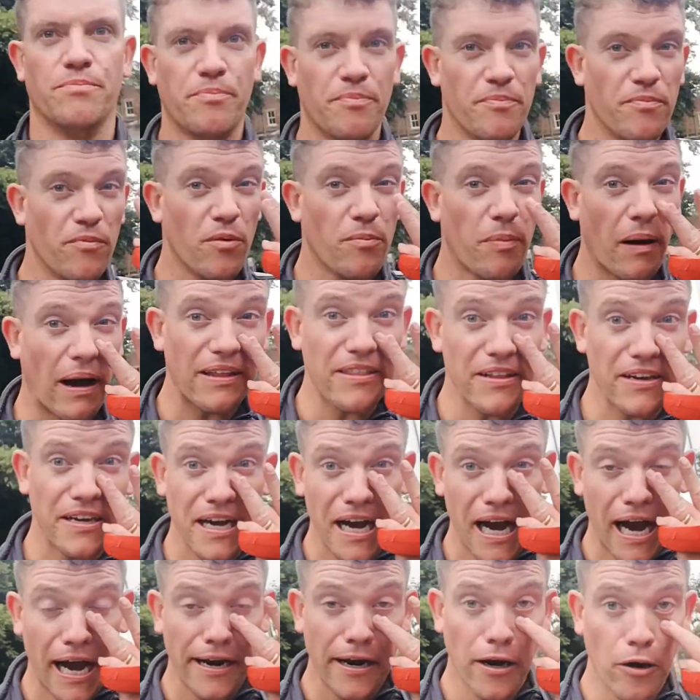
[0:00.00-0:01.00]
We're back in the
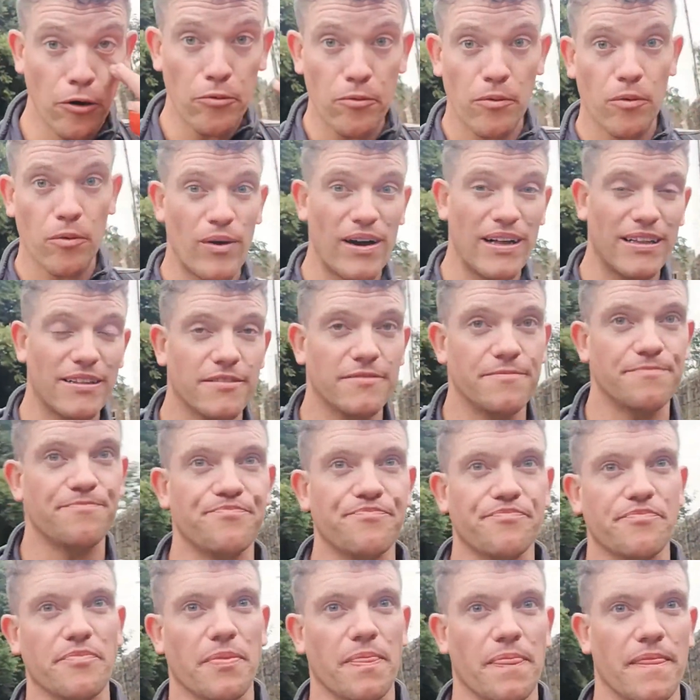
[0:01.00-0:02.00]
car now. Well,
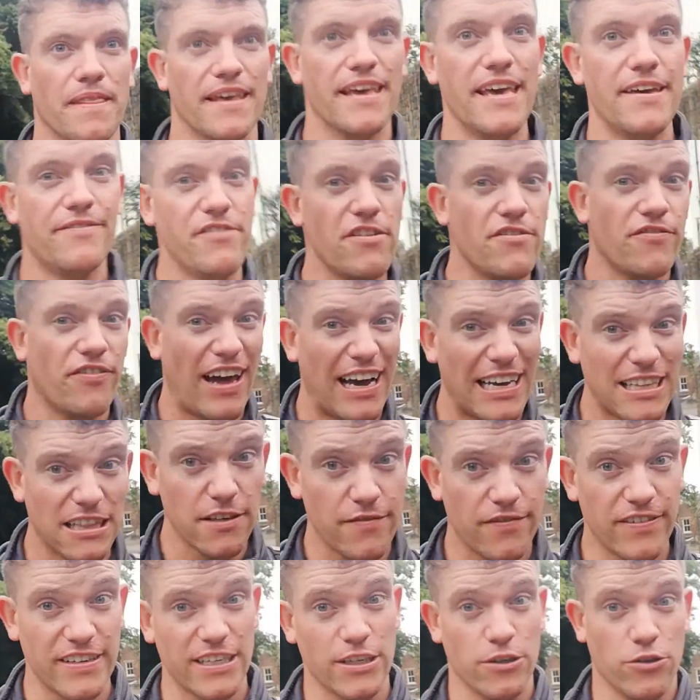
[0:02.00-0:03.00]
if you've liked the
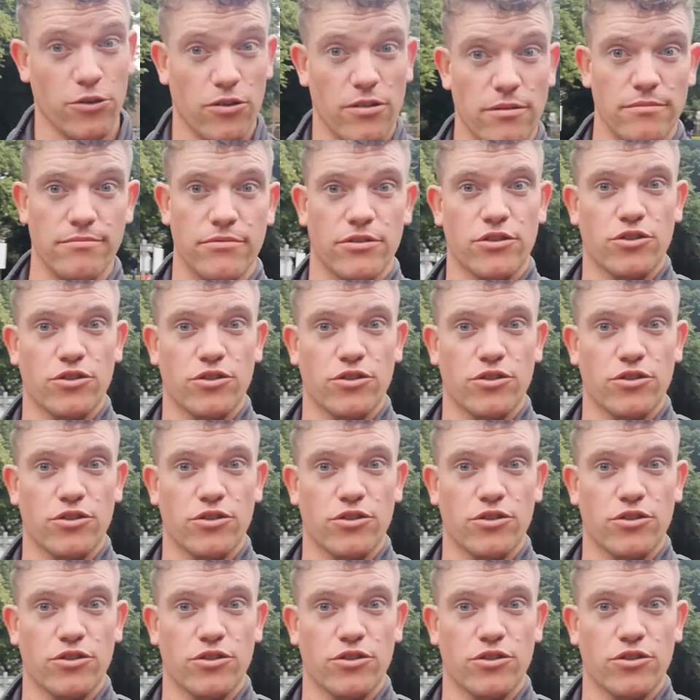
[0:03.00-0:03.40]
video,